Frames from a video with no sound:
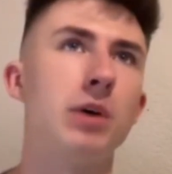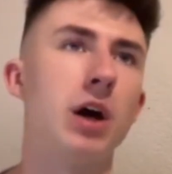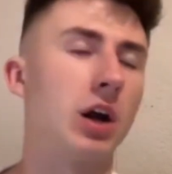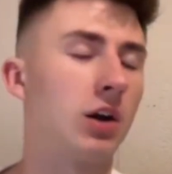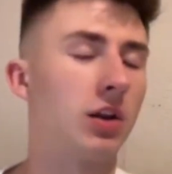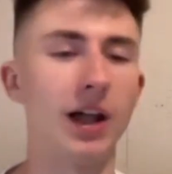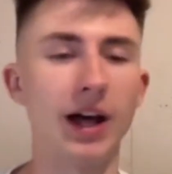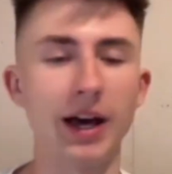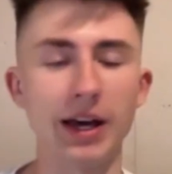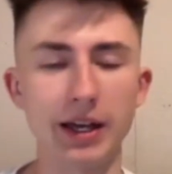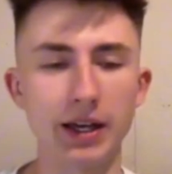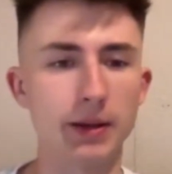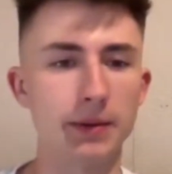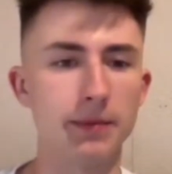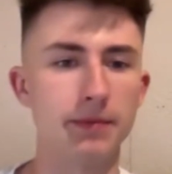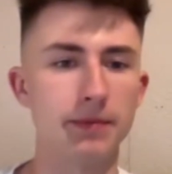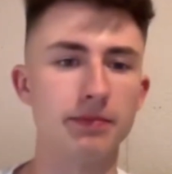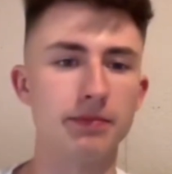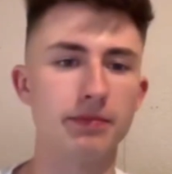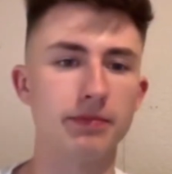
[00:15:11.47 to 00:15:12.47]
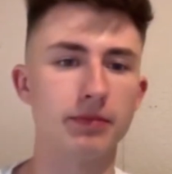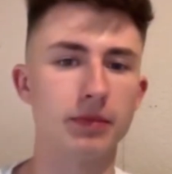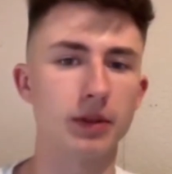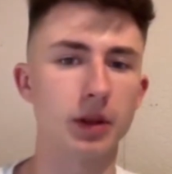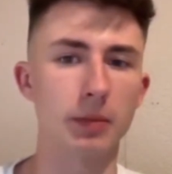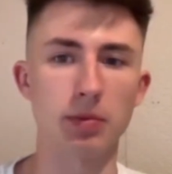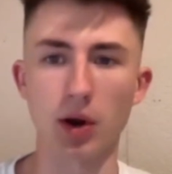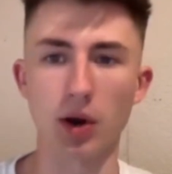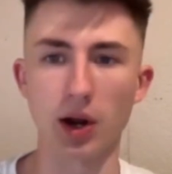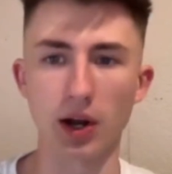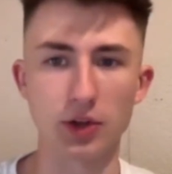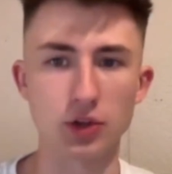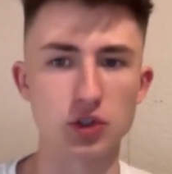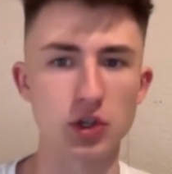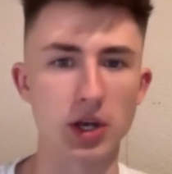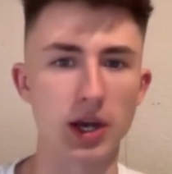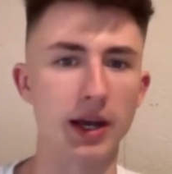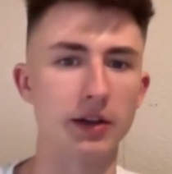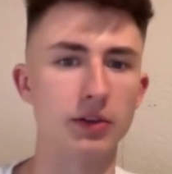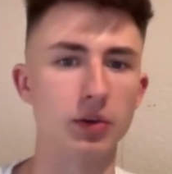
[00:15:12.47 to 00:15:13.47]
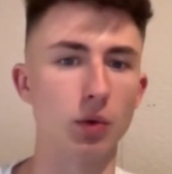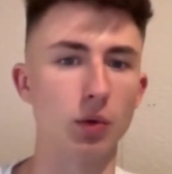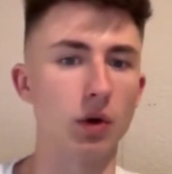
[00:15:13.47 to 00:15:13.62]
a client, a project,